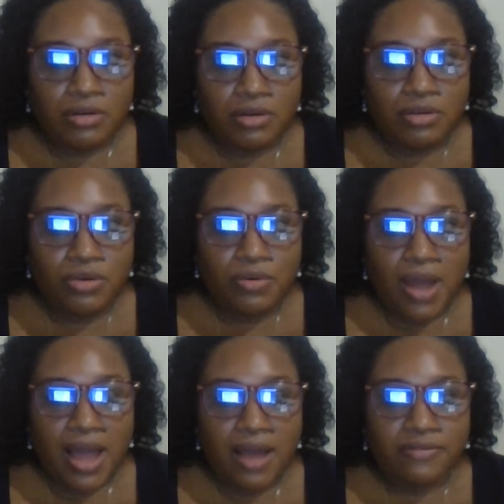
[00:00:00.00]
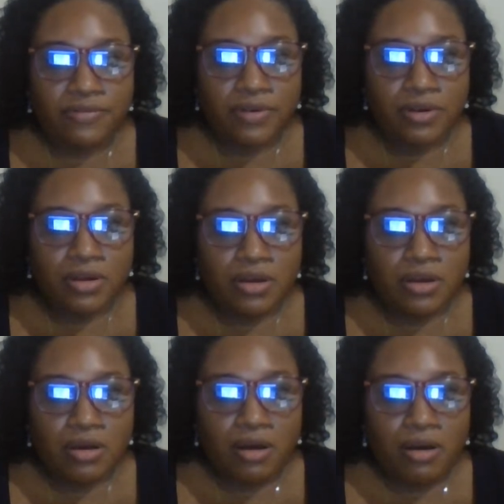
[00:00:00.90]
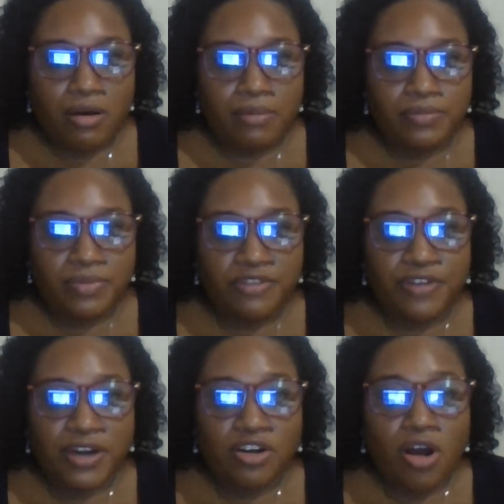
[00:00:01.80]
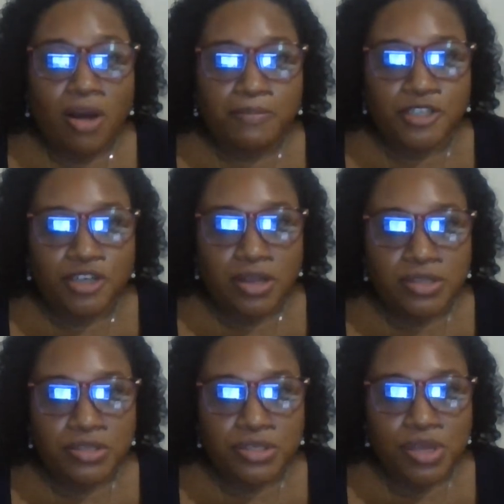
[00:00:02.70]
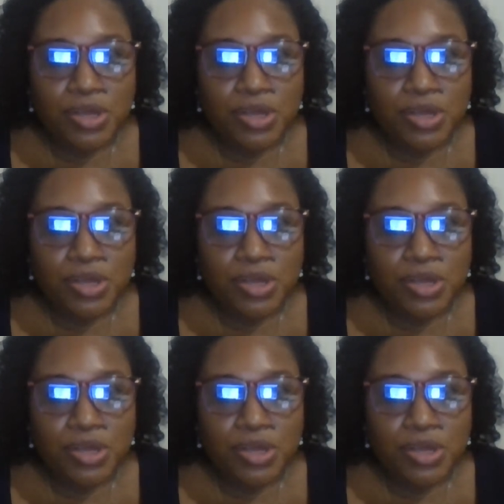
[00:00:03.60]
you have different options.